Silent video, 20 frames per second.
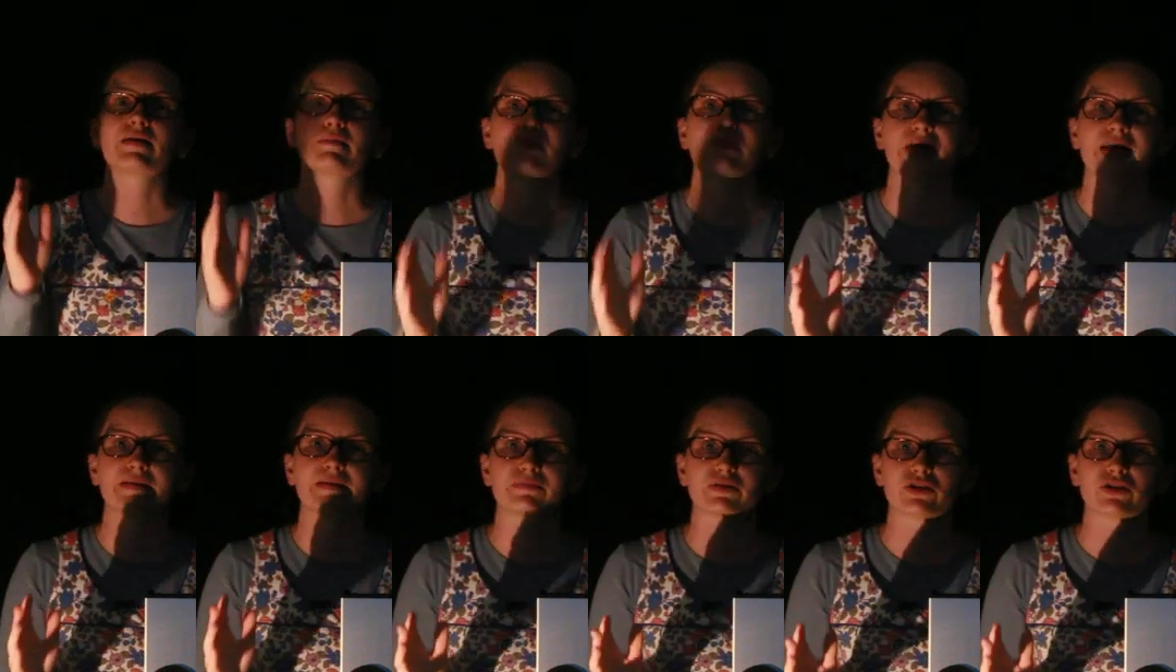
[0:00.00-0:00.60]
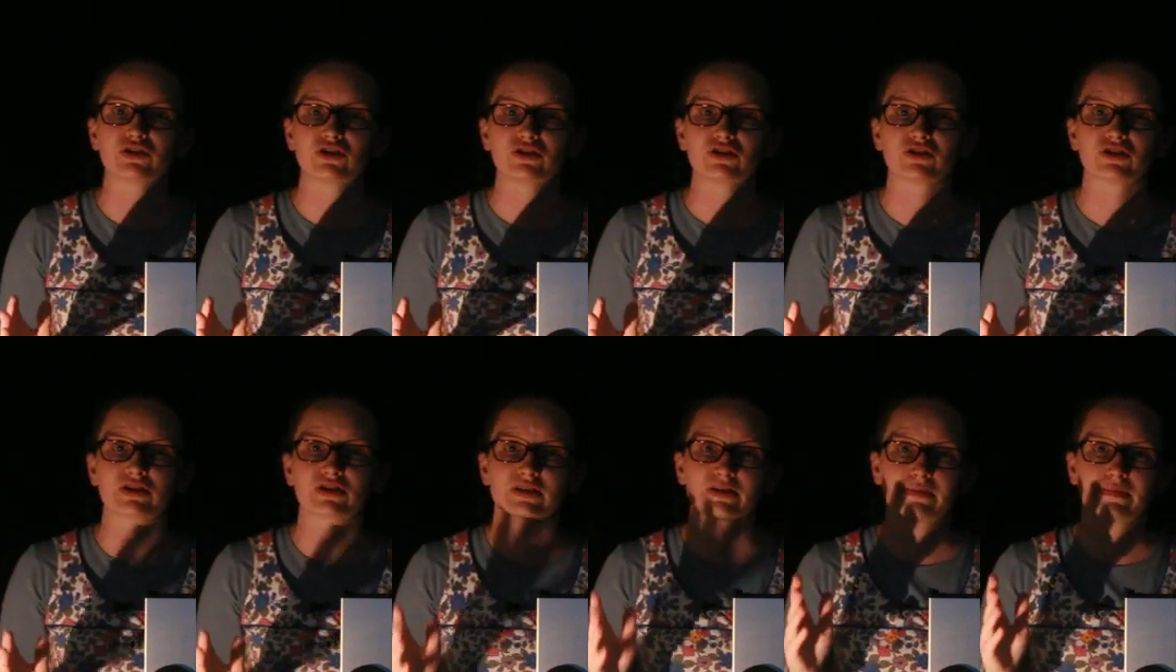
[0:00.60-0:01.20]
being
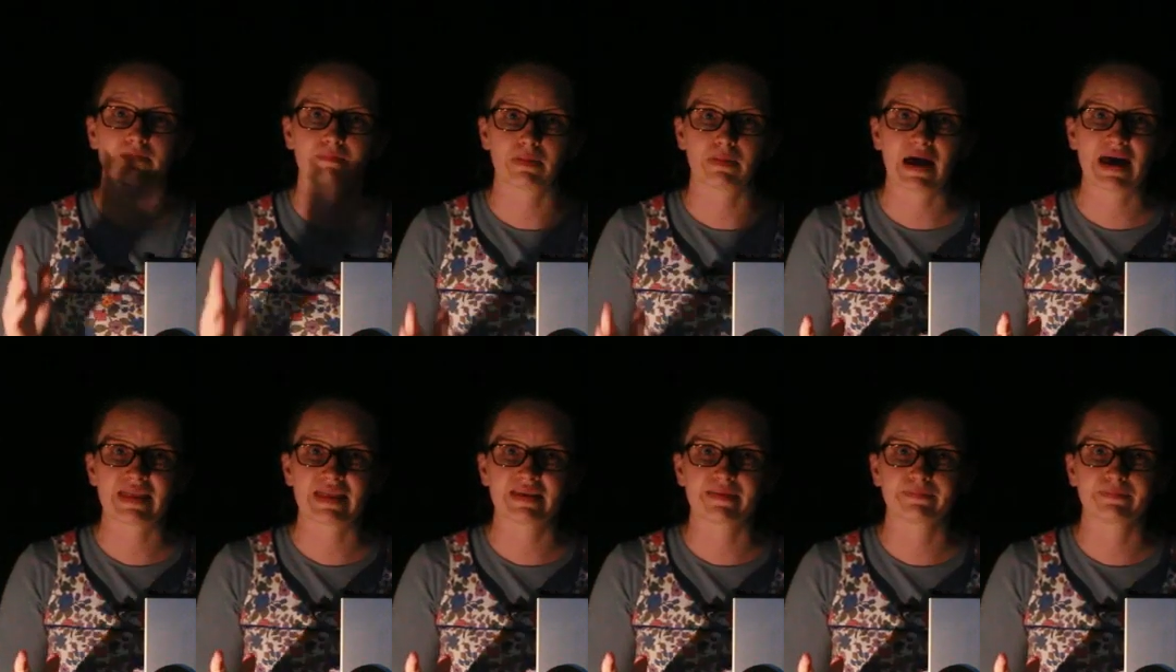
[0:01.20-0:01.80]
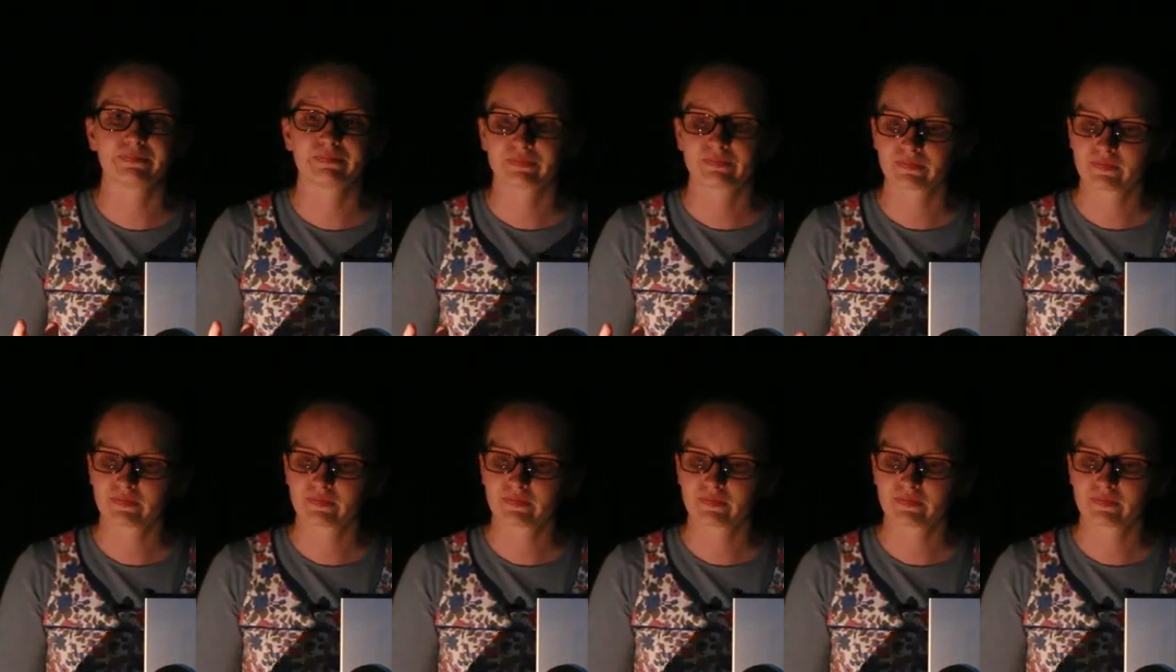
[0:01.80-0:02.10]
produced buy them.